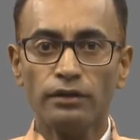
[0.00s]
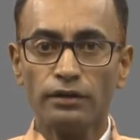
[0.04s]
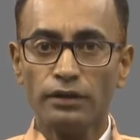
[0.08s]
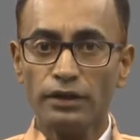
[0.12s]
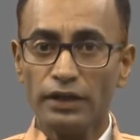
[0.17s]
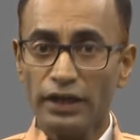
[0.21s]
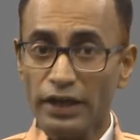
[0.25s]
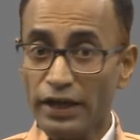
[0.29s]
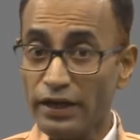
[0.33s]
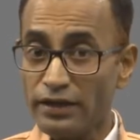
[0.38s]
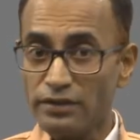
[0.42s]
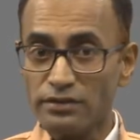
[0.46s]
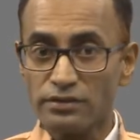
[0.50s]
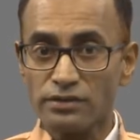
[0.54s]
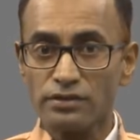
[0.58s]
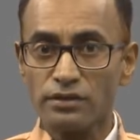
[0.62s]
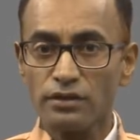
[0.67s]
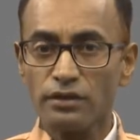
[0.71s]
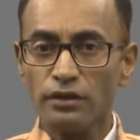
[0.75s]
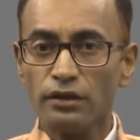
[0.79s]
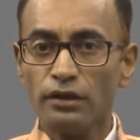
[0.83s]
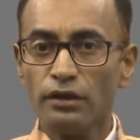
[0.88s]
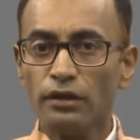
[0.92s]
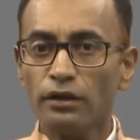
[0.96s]
Hence,
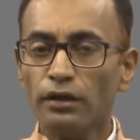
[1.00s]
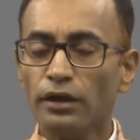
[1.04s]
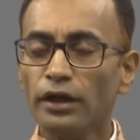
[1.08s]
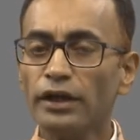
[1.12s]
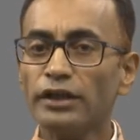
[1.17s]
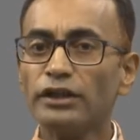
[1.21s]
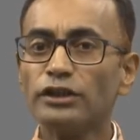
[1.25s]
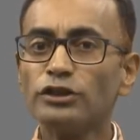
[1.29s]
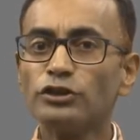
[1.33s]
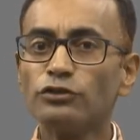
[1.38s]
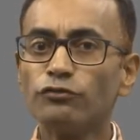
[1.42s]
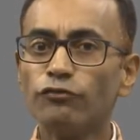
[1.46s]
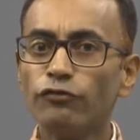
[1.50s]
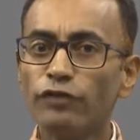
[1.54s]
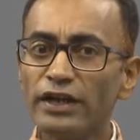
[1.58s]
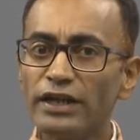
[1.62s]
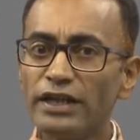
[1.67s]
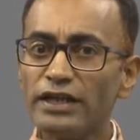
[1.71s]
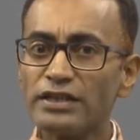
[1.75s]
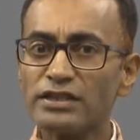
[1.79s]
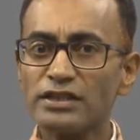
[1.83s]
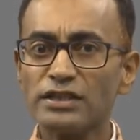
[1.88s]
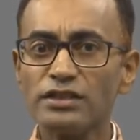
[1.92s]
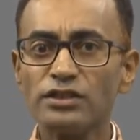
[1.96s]
it is very
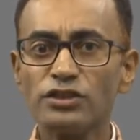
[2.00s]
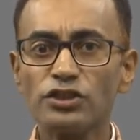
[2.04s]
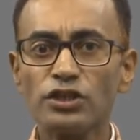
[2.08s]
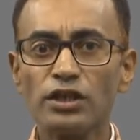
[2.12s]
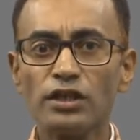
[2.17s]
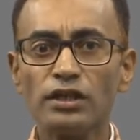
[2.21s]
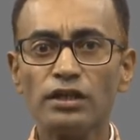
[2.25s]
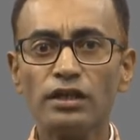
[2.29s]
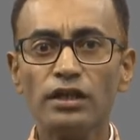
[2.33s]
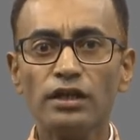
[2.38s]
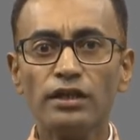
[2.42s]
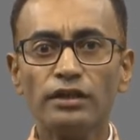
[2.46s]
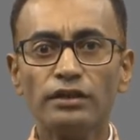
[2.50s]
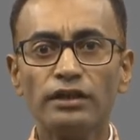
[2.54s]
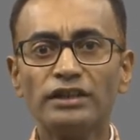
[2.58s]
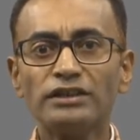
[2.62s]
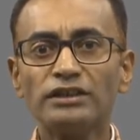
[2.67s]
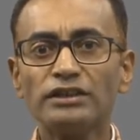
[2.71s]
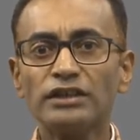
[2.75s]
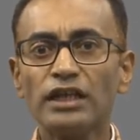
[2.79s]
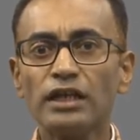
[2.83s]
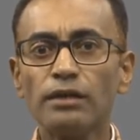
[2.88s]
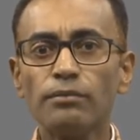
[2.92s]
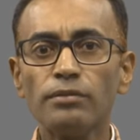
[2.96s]
essential that
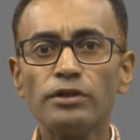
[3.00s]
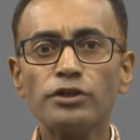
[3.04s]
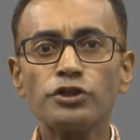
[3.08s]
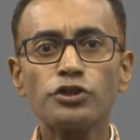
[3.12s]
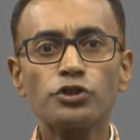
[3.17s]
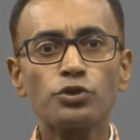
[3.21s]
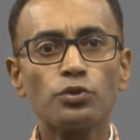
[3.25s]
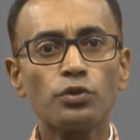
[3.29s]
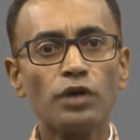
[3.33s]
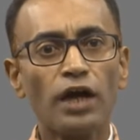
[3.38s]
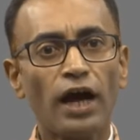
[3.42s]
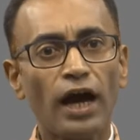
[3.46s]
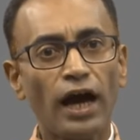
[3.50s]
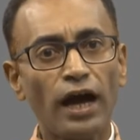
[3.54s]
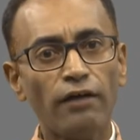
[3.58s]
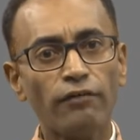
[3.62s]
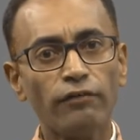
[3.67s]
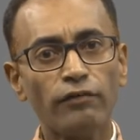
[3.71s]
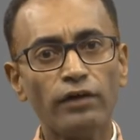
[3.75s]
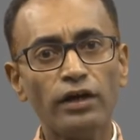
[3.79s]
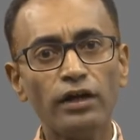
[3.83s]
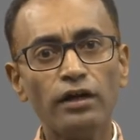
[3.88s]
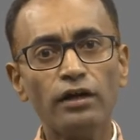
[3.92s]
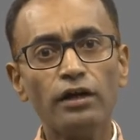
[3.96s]
syllabus should
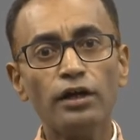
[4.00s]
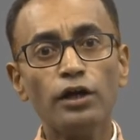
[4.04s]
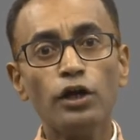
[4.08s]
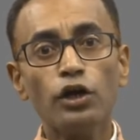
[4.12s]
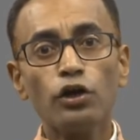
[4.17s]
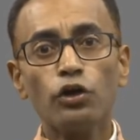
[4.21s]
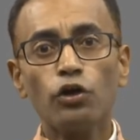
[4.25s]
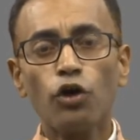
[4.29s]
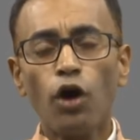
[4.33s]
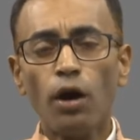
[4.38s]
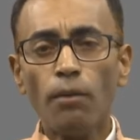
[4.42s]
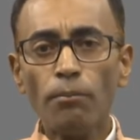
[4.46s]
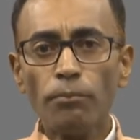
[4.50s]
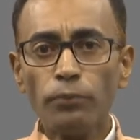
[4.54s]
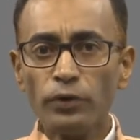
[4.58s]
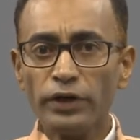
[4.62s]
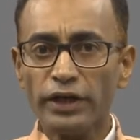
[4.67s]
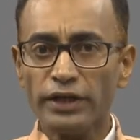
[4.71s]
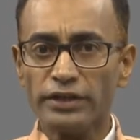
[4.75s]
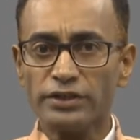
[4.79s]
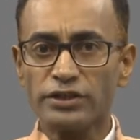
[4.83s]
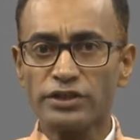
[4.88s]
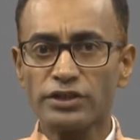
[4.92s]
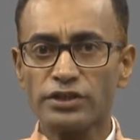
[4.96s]
have
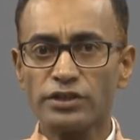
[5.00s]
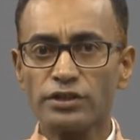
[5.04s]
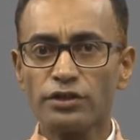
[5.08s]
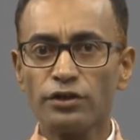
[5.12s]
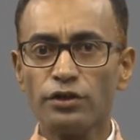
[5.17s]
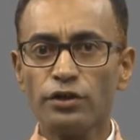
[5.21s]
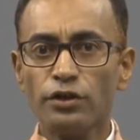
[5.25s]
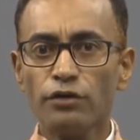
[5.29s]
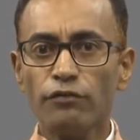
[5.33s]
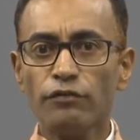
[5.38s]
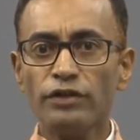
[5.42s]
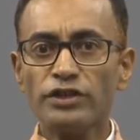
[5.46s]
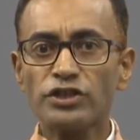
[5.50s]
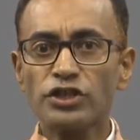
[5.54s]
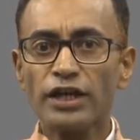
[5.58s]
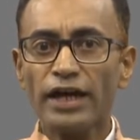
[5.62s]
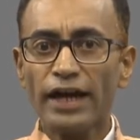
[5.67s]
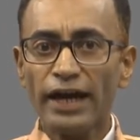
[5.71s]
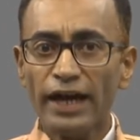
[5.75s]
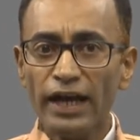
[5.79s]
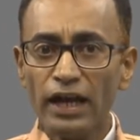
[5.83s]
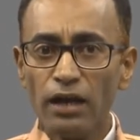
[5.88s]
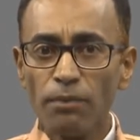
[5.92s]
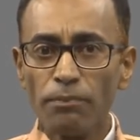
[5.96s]
components which
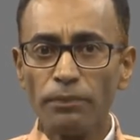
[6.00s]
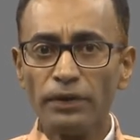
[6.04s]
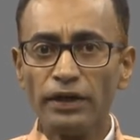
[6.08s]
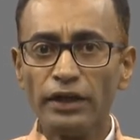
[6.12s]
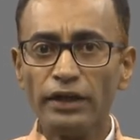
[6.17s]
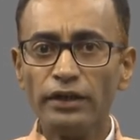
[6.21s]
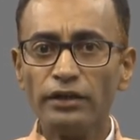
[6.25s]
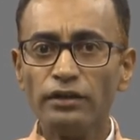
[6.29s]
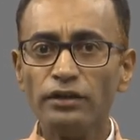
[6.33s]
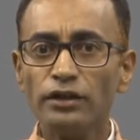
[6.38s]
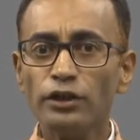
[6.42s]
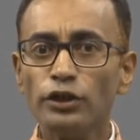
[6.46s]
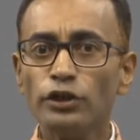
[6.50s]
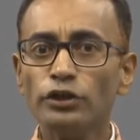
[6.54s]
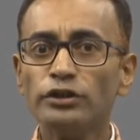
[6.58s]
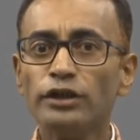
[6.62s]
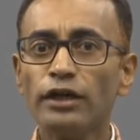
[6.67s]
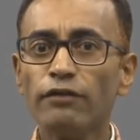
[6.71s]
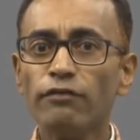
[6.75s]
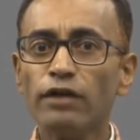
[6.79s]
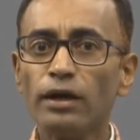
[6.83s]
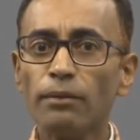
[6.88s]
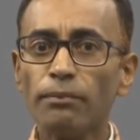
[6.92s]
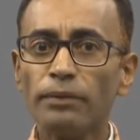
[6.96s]
help in
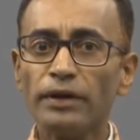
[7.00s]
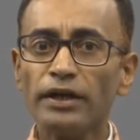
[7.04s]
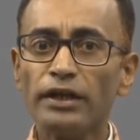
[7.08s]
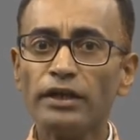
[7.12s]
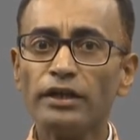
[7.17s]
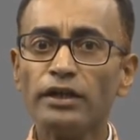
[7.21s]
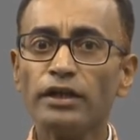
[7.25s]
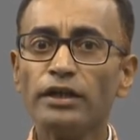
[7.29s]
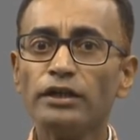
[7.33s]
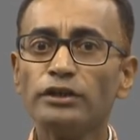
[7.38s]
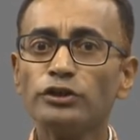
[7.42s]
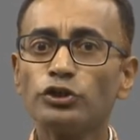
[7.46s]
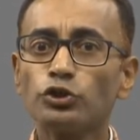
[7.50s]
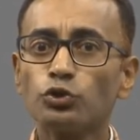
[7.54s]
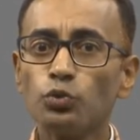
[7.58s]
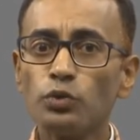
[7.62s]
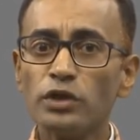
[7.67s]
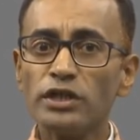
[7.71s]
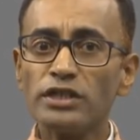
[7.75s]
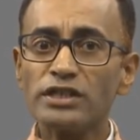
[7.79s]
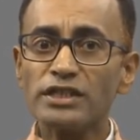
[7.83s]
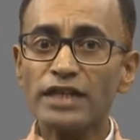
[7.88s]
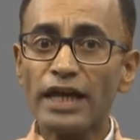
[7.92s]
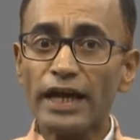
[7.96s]
developing
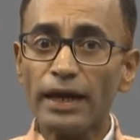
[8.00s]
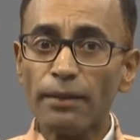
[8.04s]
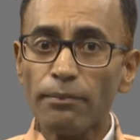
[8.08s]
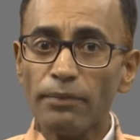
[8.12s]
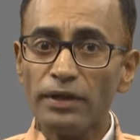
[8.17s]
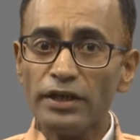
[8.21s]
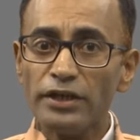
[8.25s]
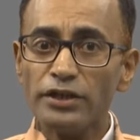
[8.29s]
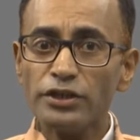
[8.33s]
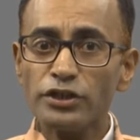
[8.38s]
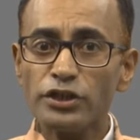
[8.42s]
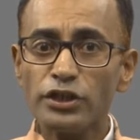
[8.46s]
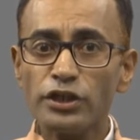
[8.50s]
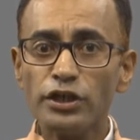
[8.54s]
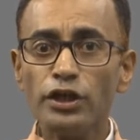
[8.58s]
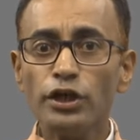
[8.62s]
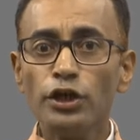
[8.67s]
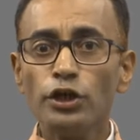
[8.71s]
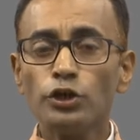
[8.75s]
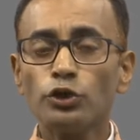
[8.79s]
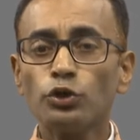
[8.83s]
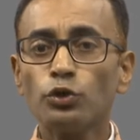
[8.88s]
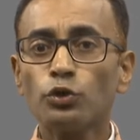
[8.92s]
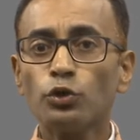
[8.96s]
students' ability
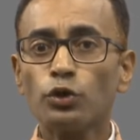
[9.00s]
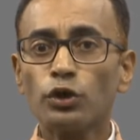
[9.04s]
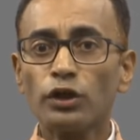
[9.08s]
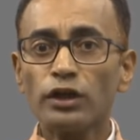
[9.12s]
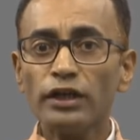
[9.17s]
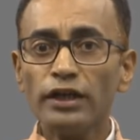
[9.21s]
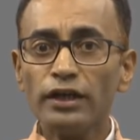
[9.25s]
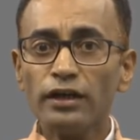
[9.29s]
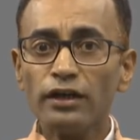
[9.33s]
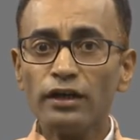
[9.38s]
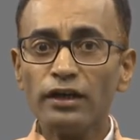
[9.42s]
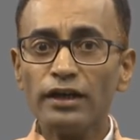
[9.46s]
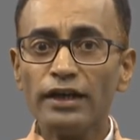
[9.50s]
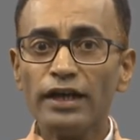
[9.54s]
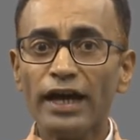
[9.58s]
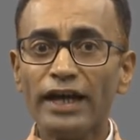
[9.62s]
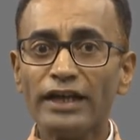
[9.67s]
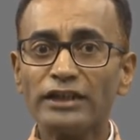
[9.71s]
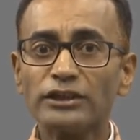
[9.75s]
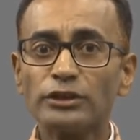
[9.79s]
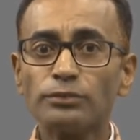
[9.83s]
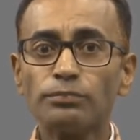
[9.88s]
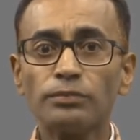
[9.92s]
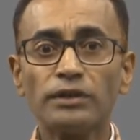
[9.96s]
to clearly
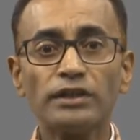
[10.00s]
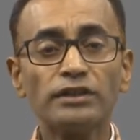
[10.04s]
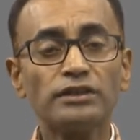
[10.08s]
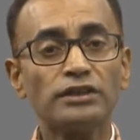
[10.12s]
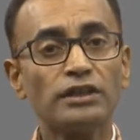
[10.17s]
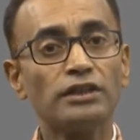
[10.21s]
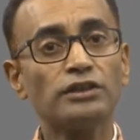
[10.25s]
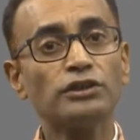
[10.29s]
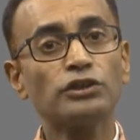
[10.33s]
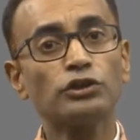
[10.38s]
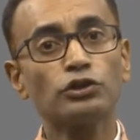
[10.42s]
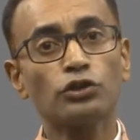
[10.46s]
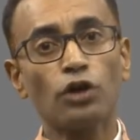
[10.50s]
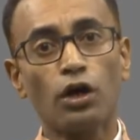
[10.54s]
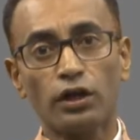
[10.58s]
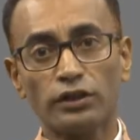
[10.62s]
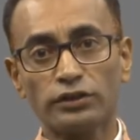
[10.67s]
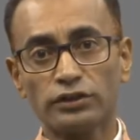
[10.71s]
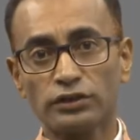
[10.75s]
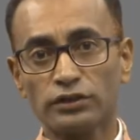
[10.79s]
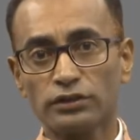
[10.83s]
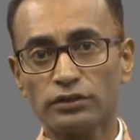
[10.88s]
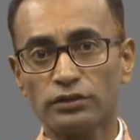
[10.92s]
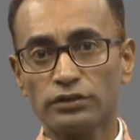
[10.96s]
express his
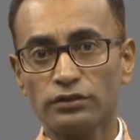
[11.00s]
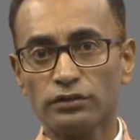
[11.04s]
thoughts.